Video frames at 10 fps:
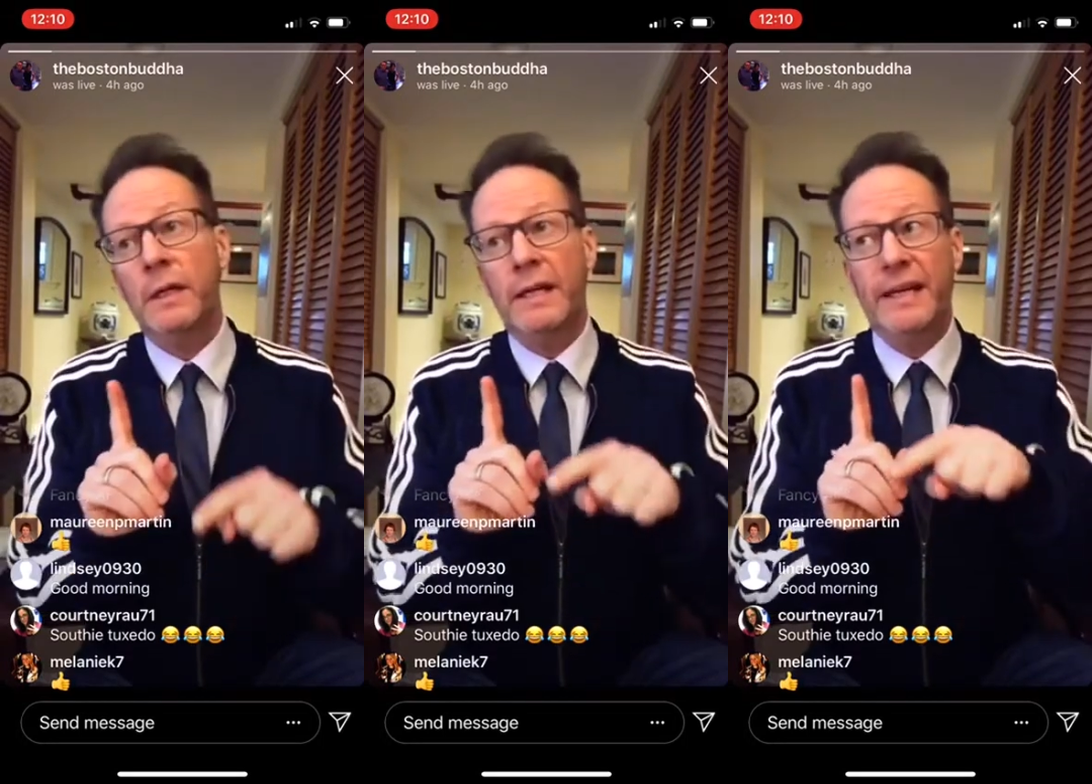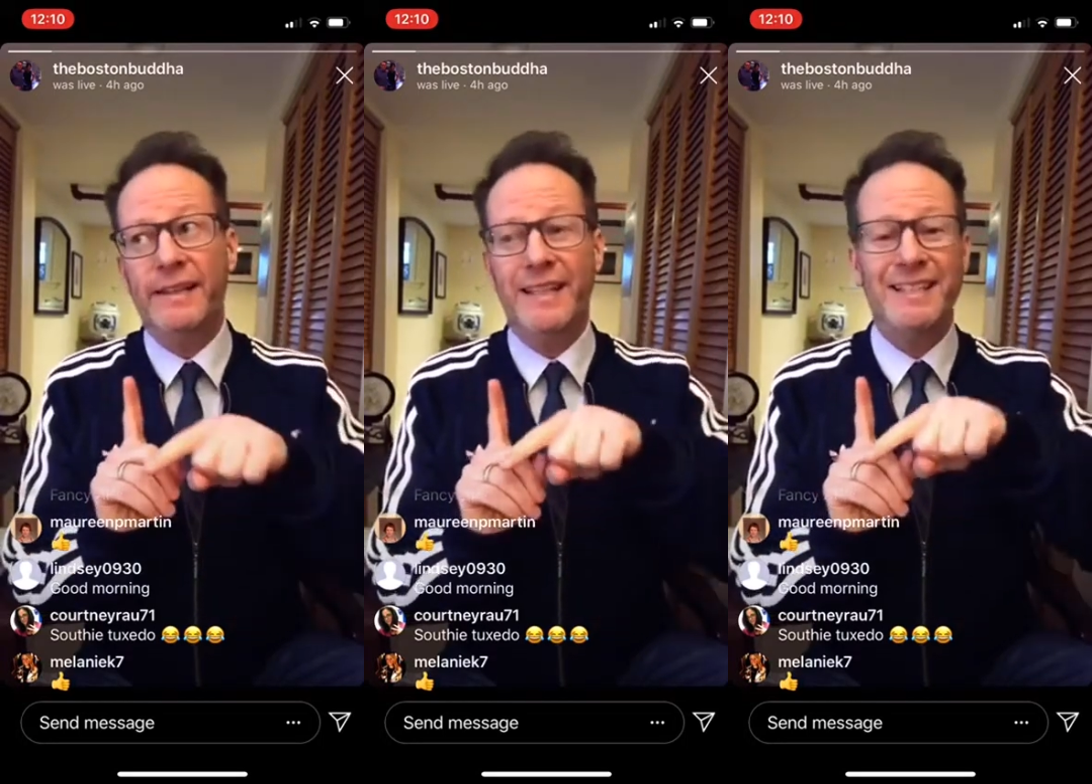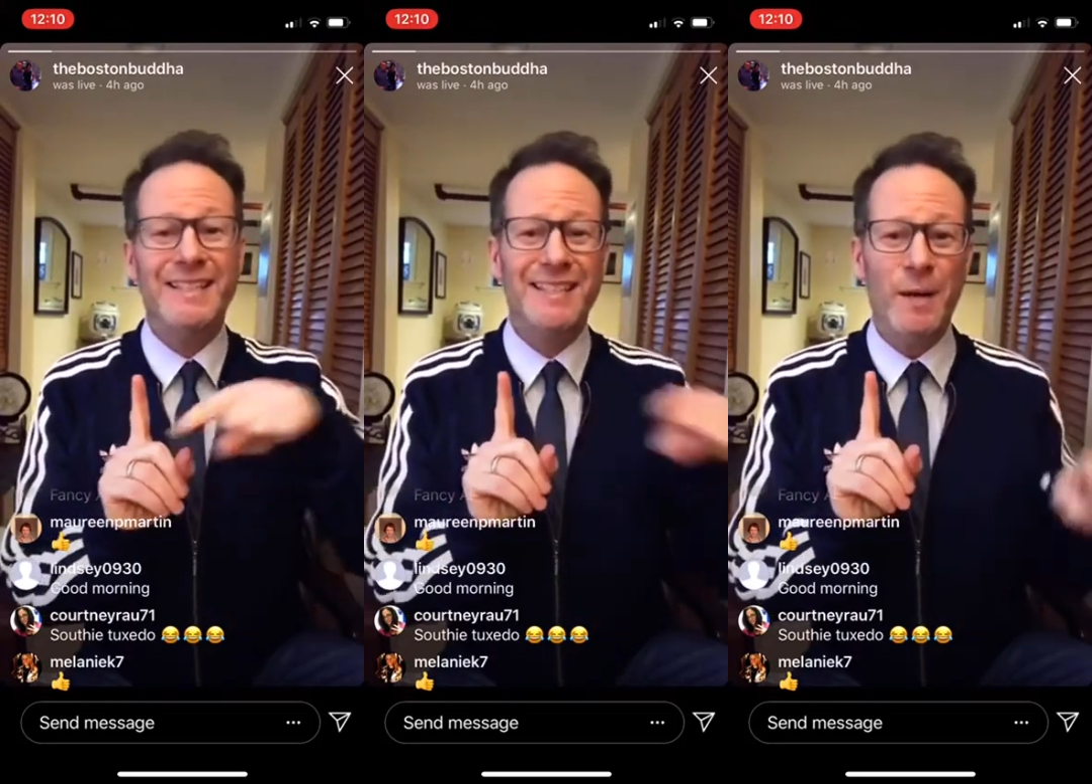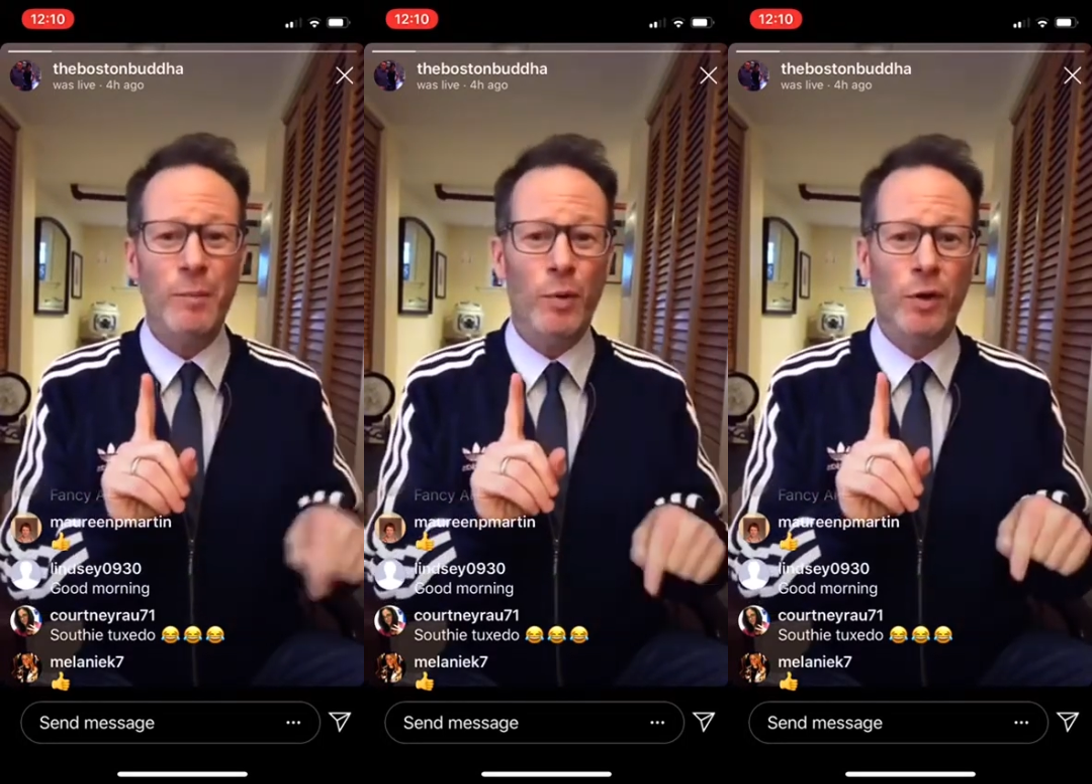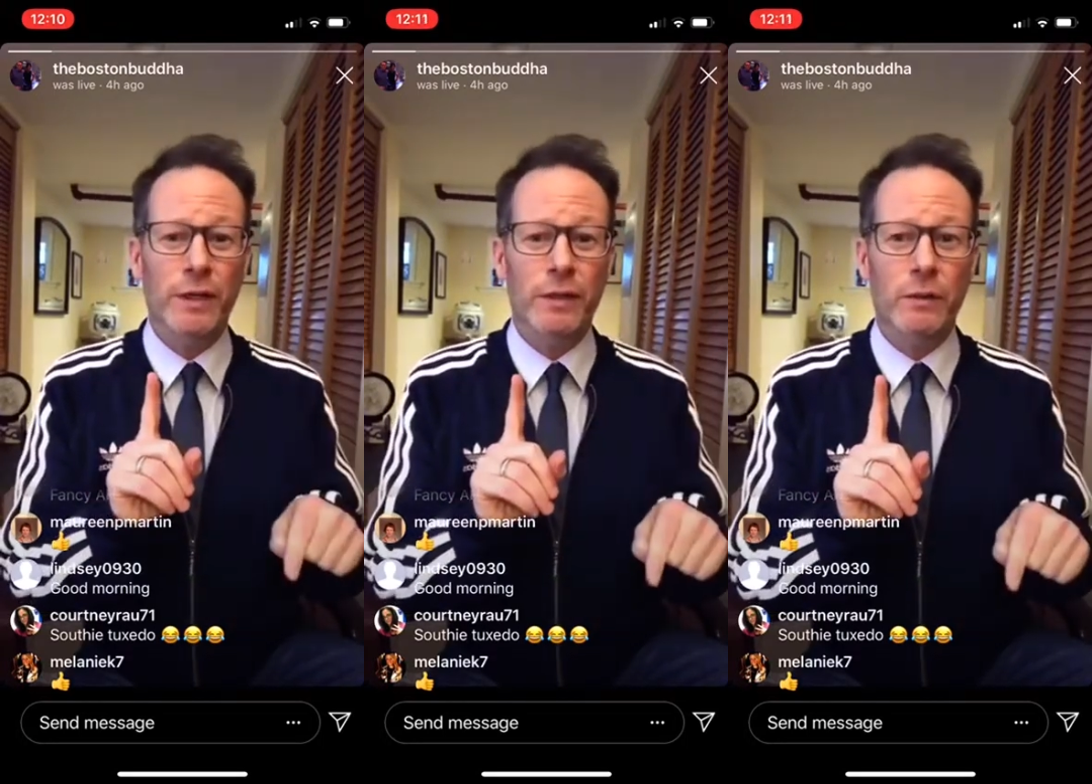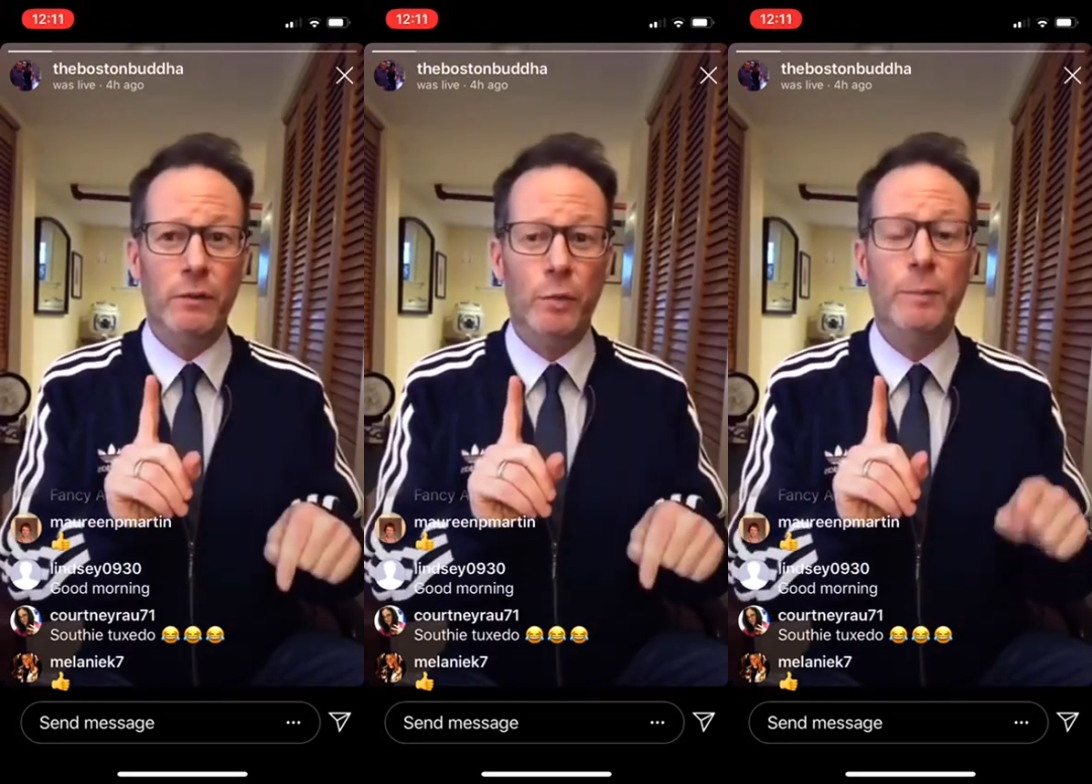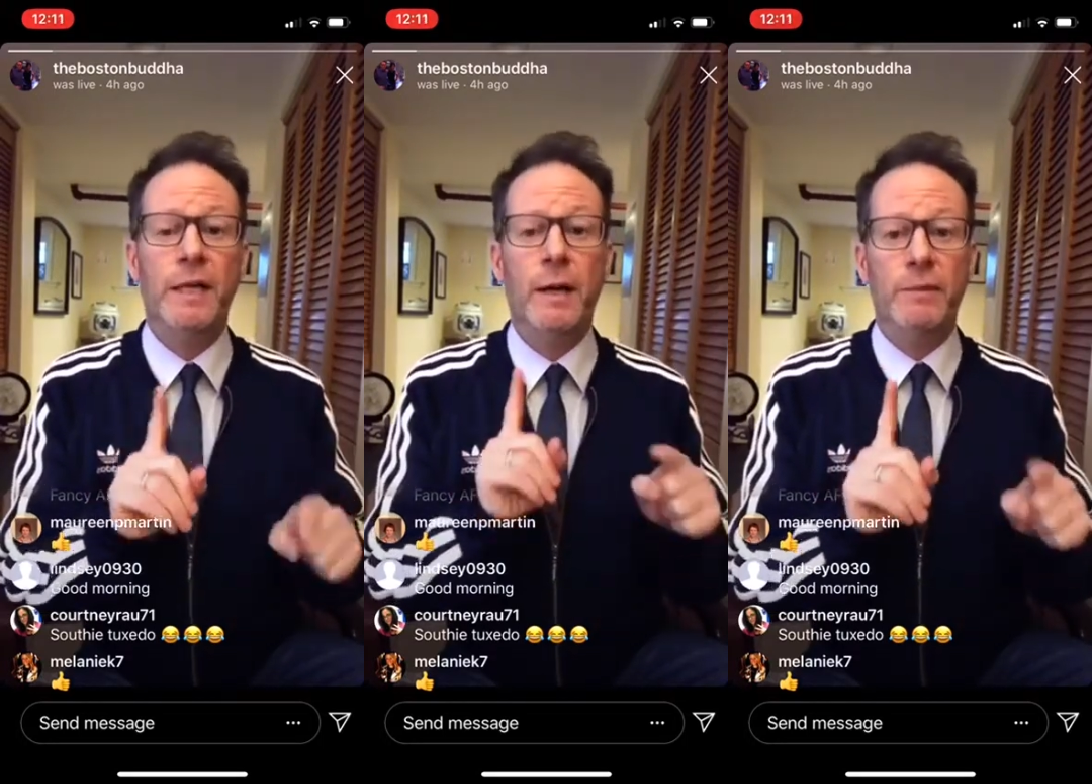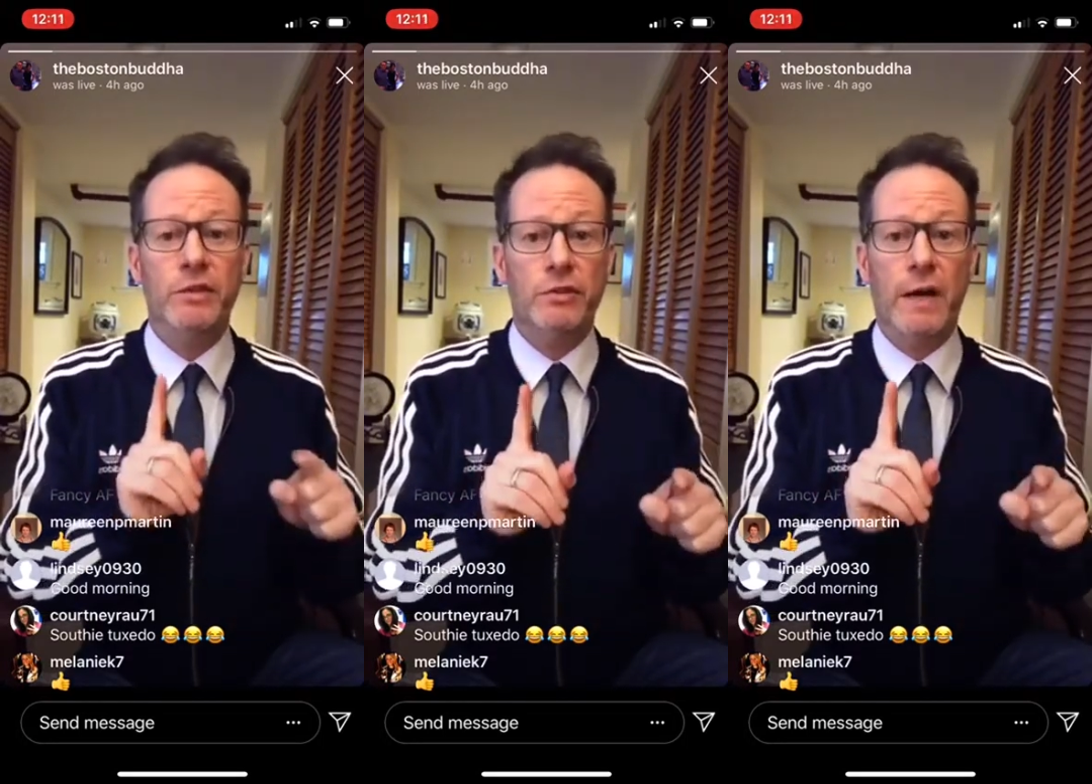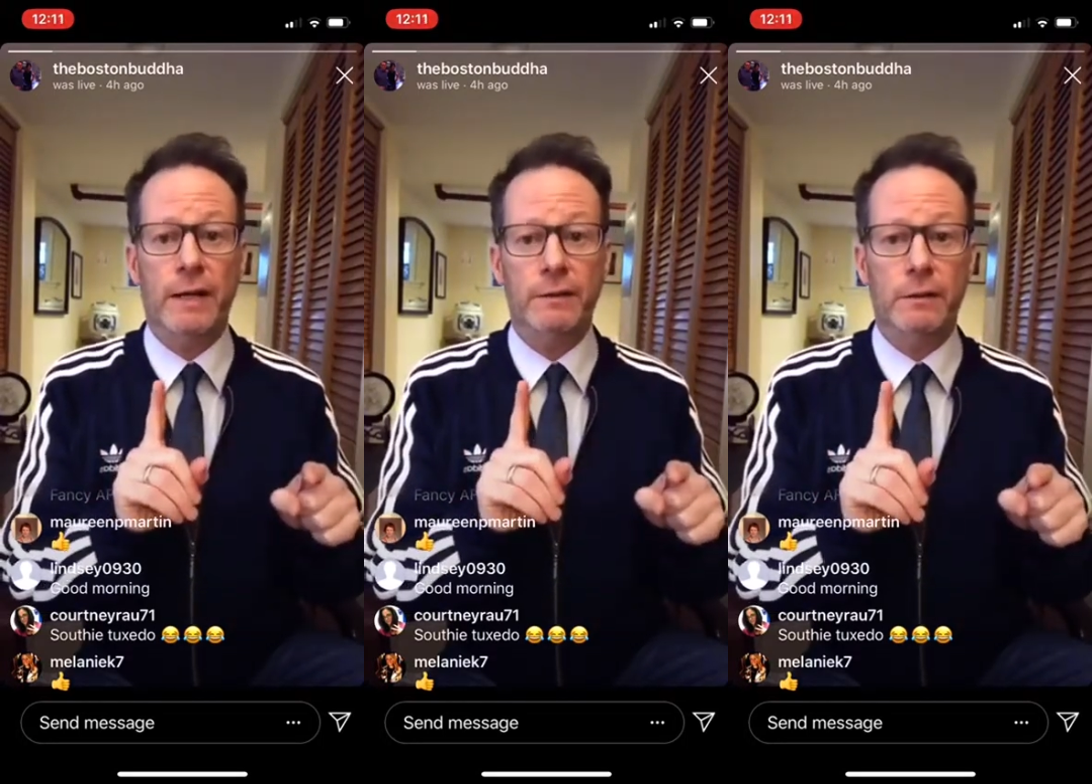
And then at some point, we become distracted.